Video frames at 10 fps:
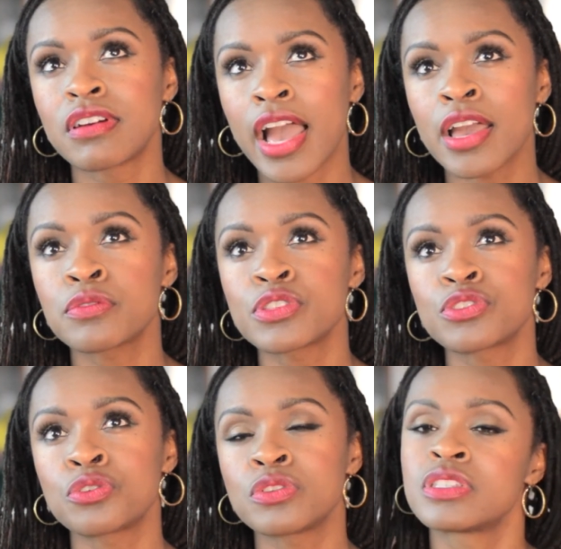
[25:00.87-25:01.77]
I was
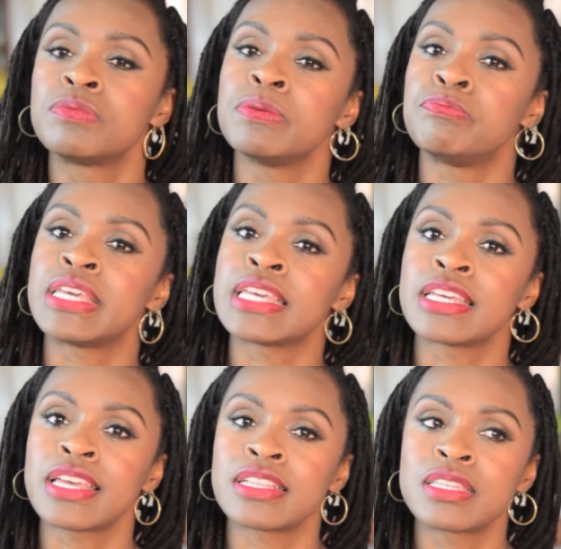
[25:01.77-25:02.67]
told to be
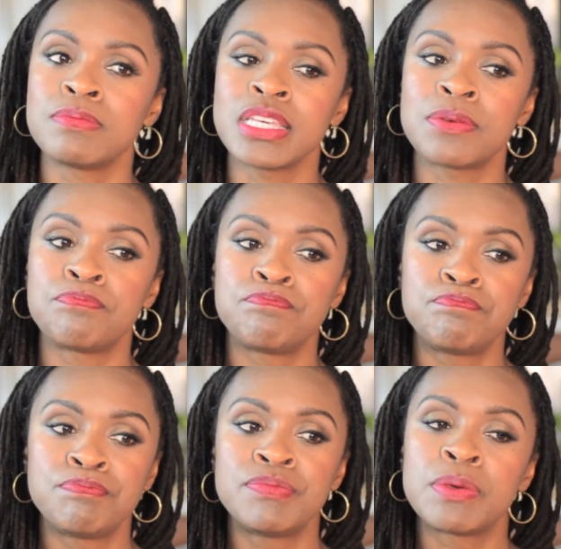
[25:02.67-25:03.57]
big and to be
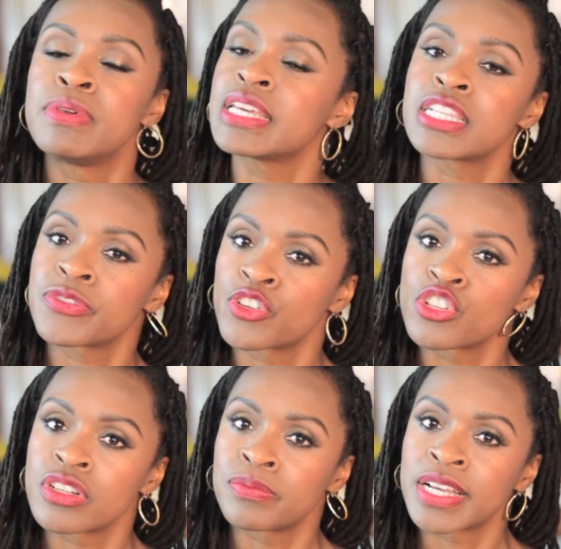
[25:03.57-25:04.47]
the biggest
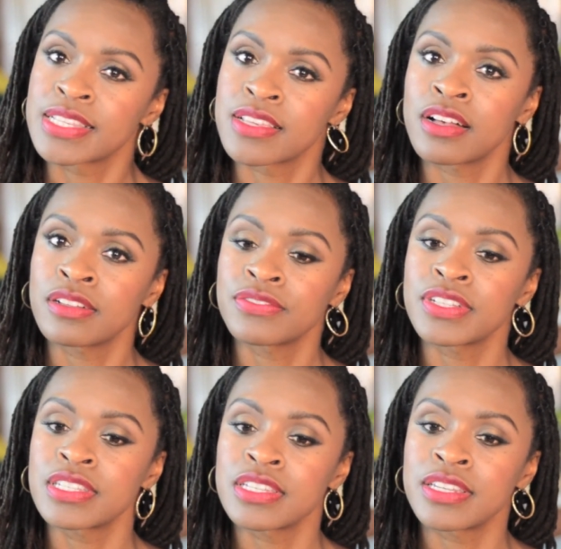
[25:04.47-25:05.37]
version of myself,
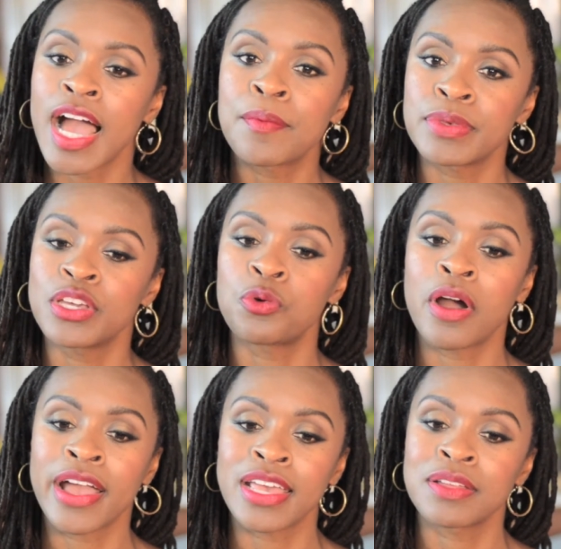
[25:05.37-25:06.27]
and to not be
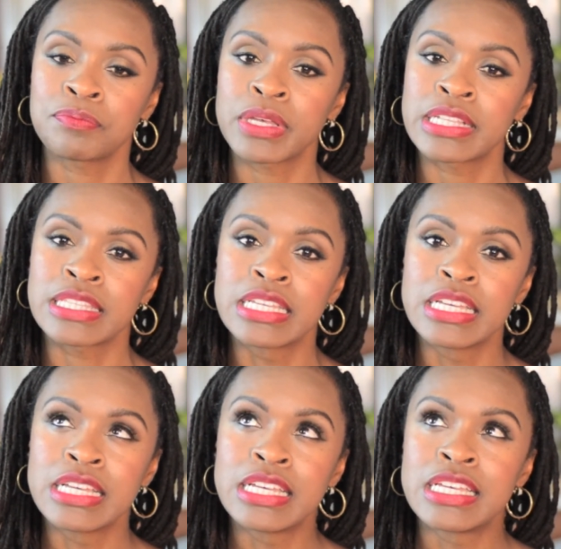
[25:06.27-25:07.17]
quiet, and
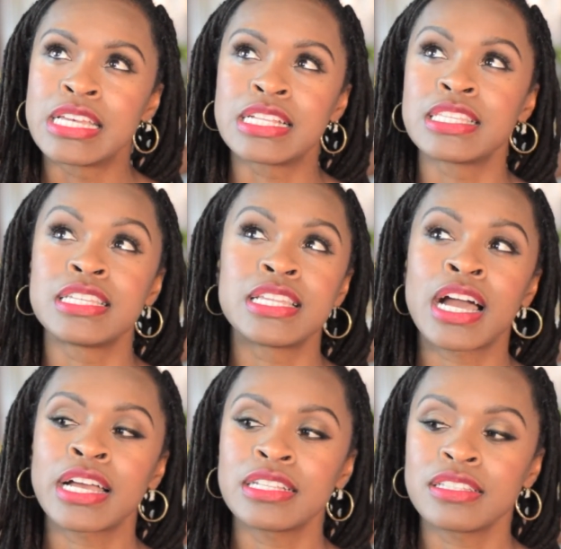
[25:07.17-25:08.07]
to
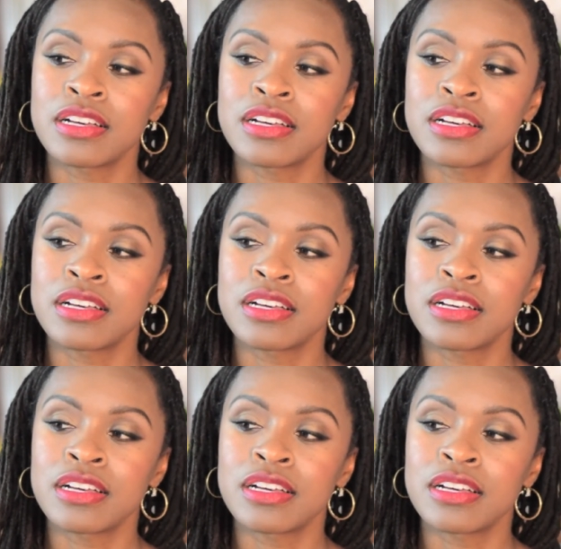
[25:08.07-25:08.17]
not